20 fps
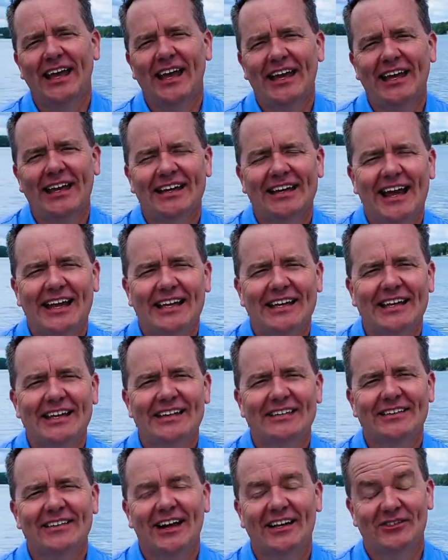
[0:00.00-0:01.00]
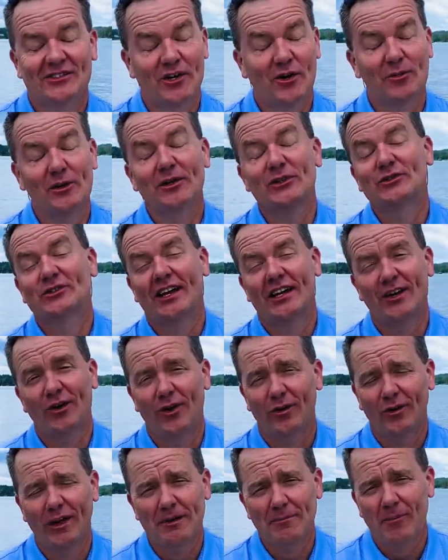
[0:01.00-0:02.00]
and I sell real estate here
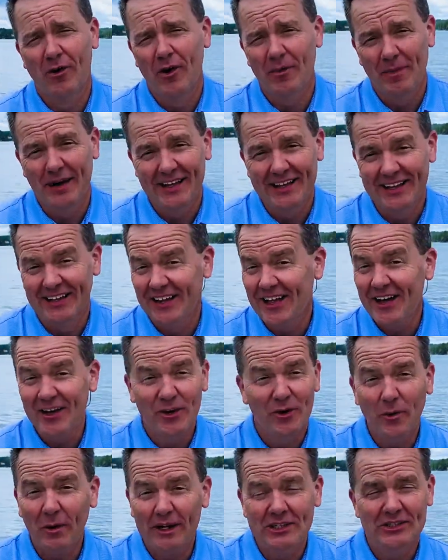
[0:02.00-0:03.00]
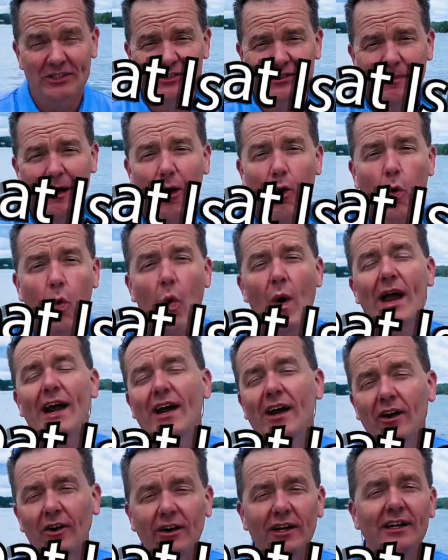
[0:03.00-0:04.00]
on Lake Martin, but I get a lot of questions about
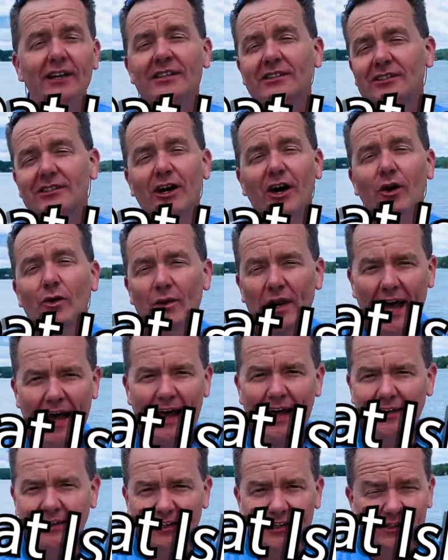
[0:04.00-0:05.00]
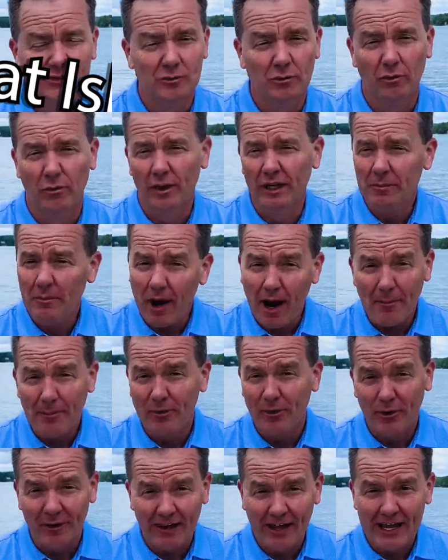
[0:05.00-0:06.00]
where is Goat Island. It's a really
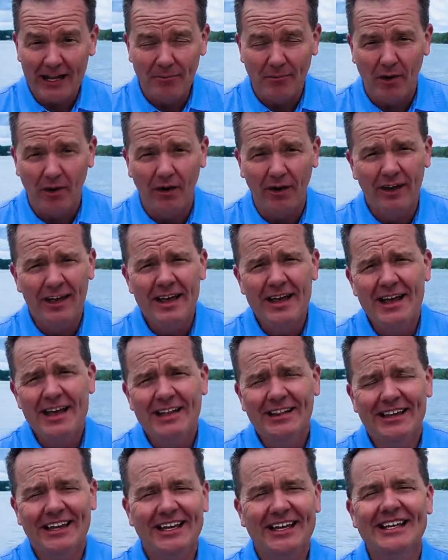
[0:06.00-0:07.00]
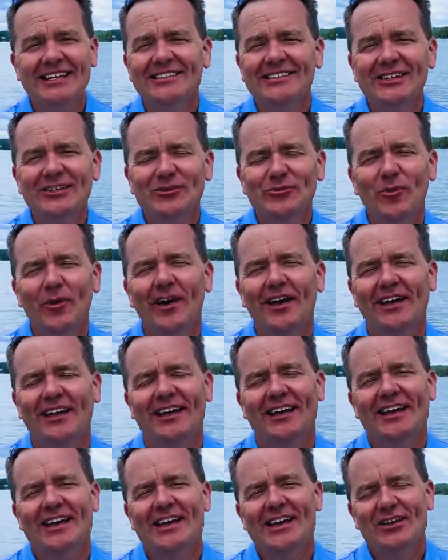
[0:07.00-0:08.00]
popular landmark. The easiest
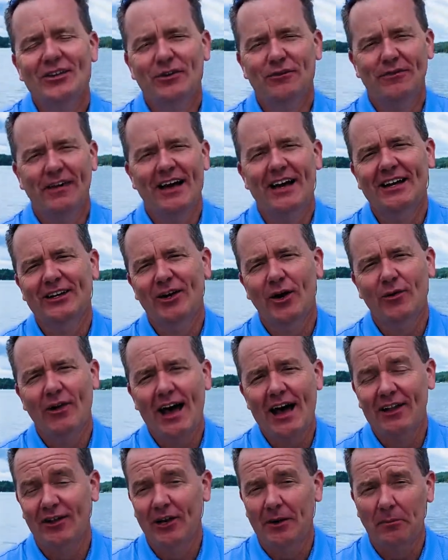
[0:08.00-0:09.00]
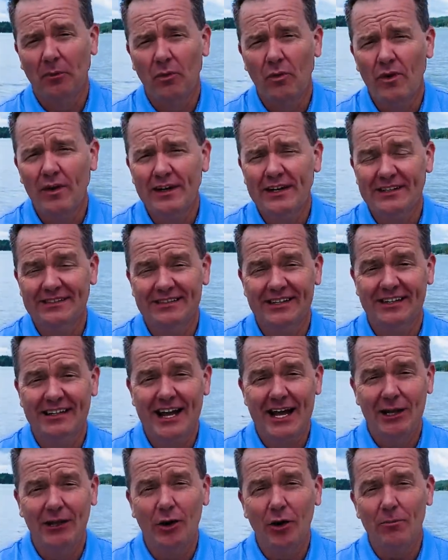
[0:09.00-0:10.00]
way to find Goat Island, number one, is to
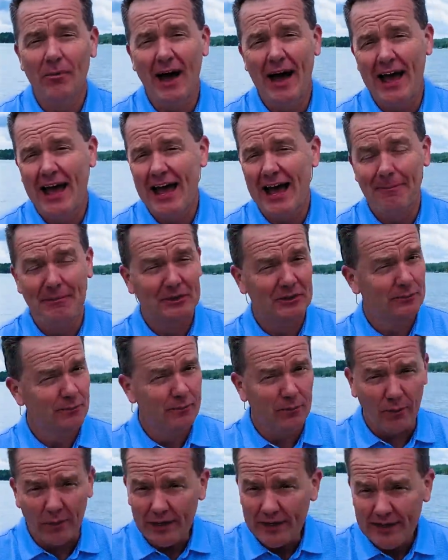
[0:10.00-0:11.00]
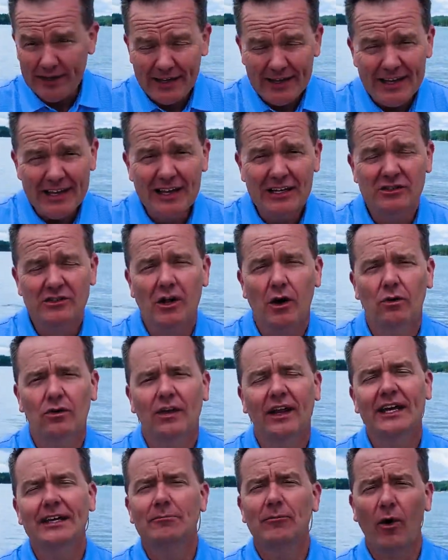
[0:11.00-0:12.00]
download my app. It's free. It's called
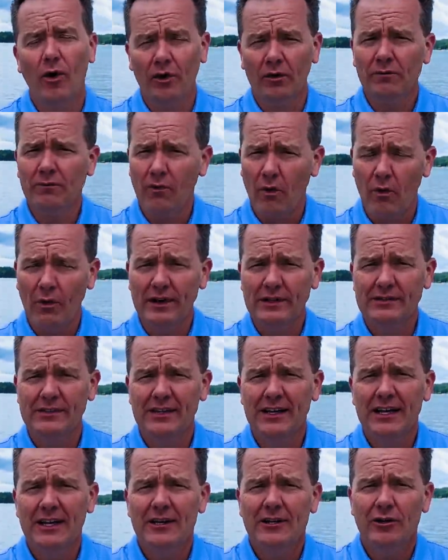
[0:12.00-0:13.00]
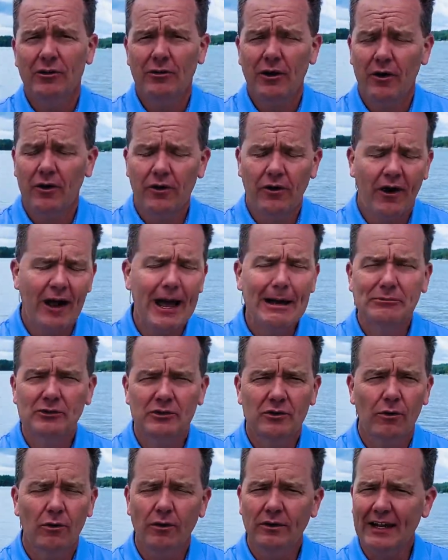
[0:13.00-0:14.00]
Lake Martin Voice. You go to your app
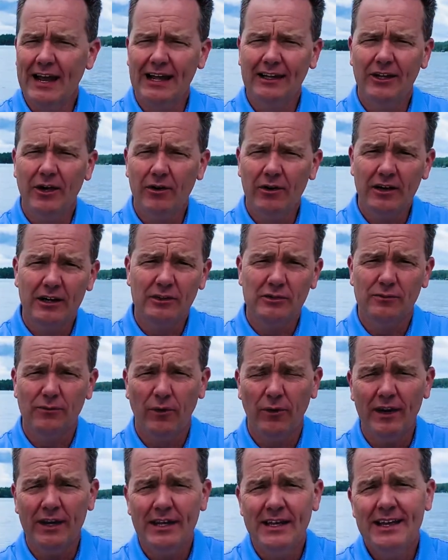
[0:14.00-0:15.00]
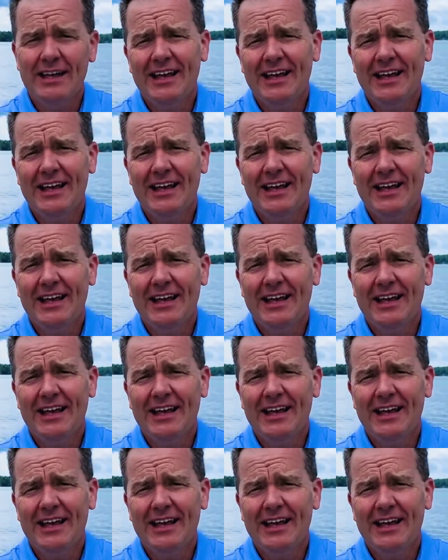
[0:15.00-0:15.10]
store, download it, it's free,